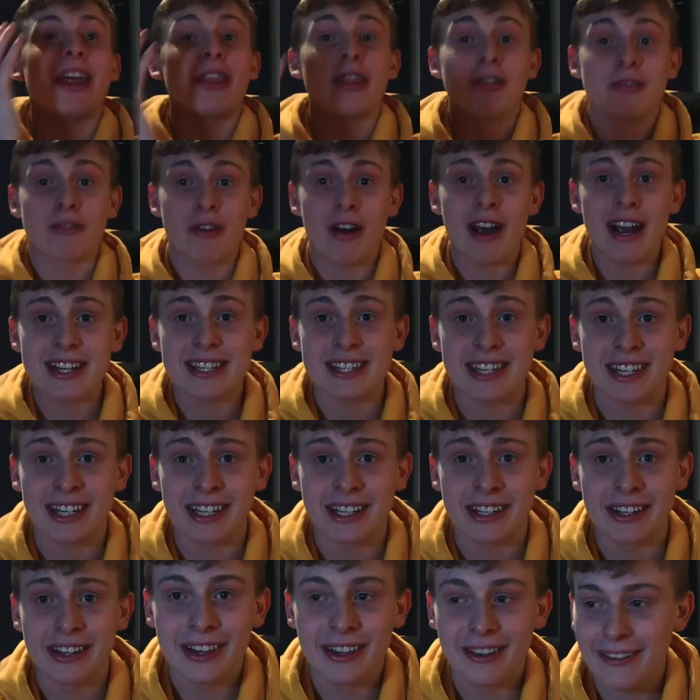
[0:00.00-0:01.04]
And the
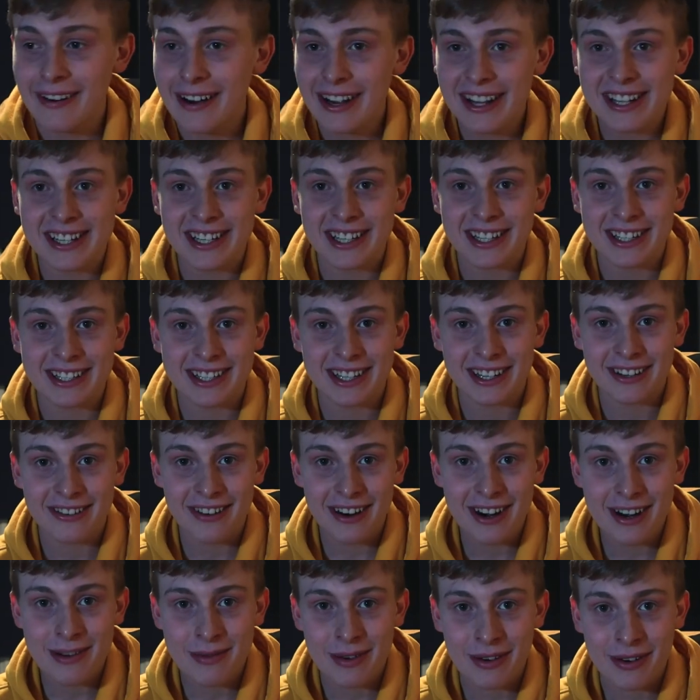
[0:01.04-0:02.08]
writing, the writing is
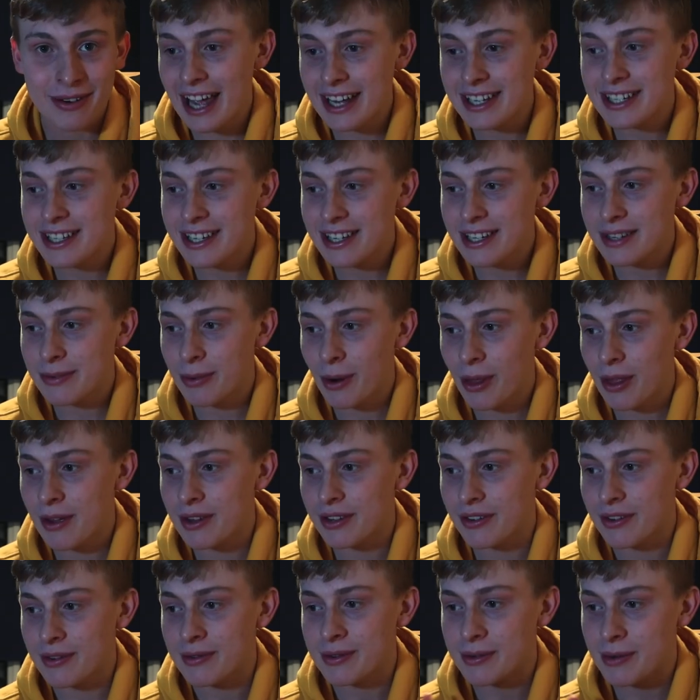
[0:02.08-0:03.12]
incredible. It's just one of
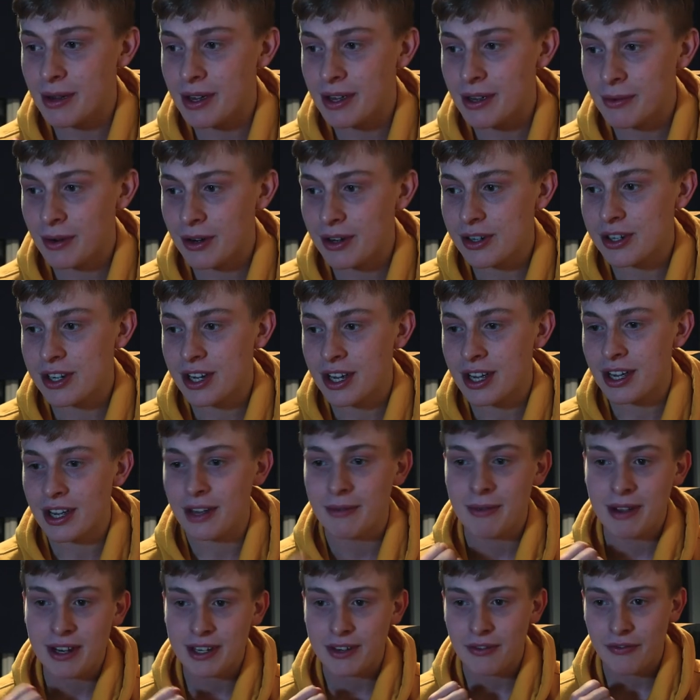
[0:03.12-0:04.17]
those films where you watch it, it
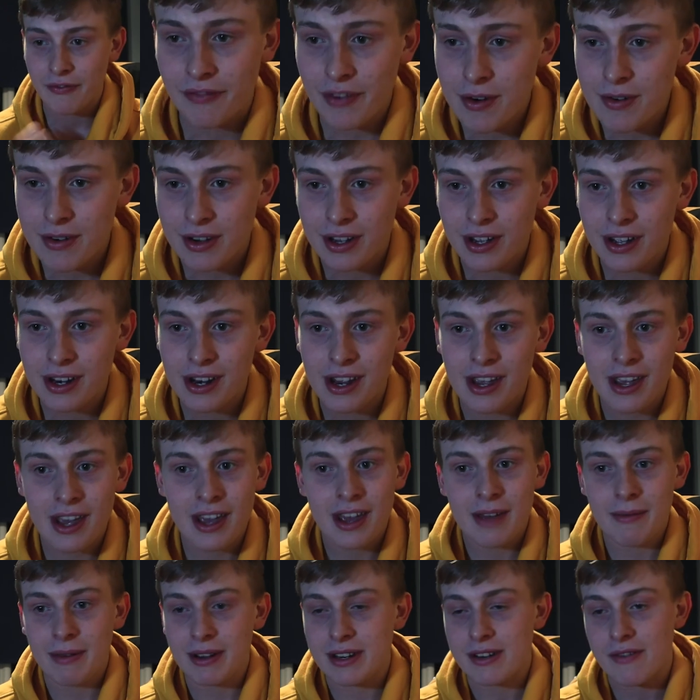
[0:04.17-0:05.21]
makes you feel good,
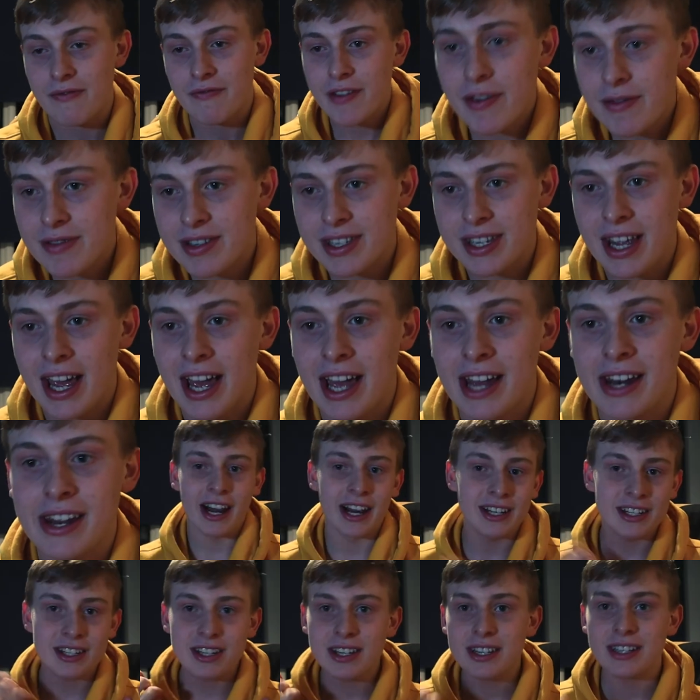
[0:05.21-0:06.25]
makes you feel sad,
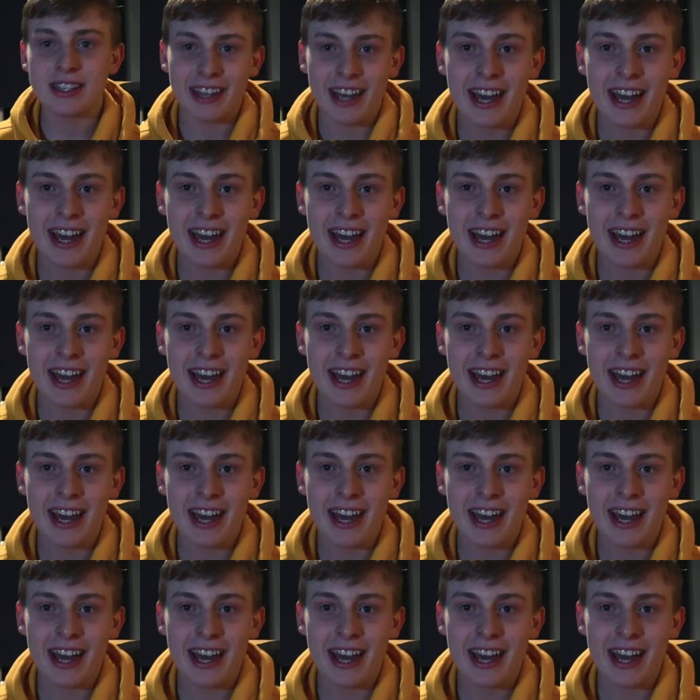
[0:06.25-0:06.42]
and it's just,